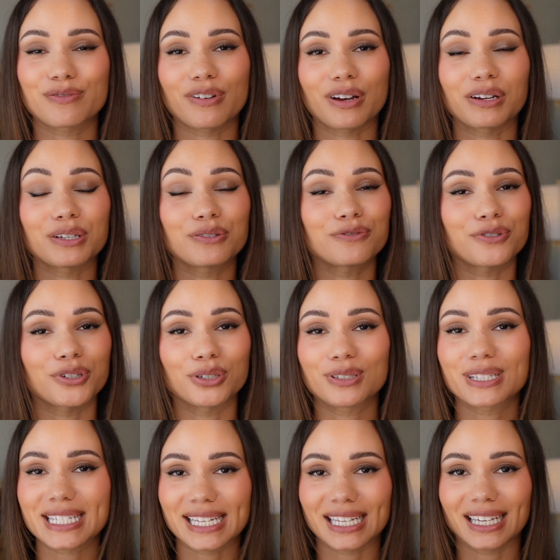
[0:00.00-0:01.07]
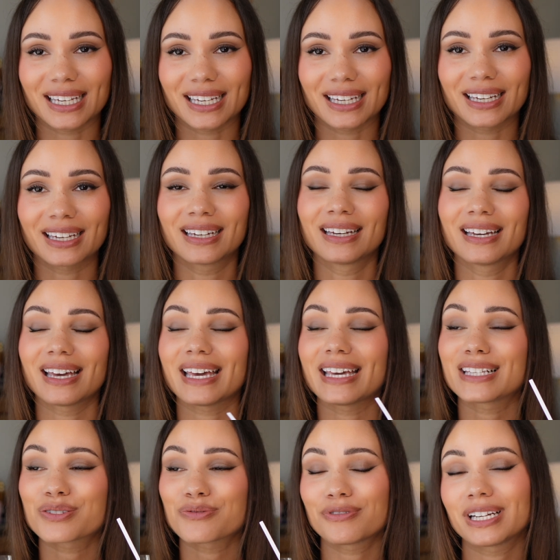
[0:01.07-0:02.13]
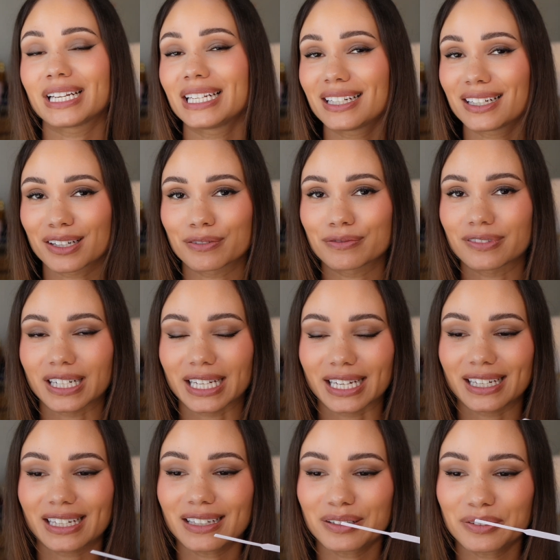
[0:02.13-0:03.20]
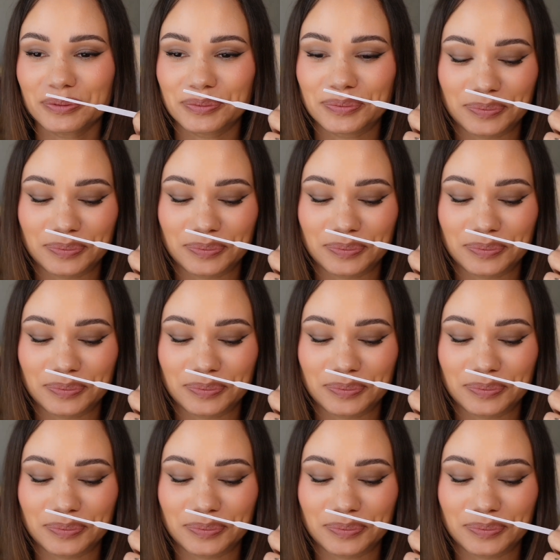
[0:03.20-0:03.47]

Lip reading: very fruity. It's really lovely.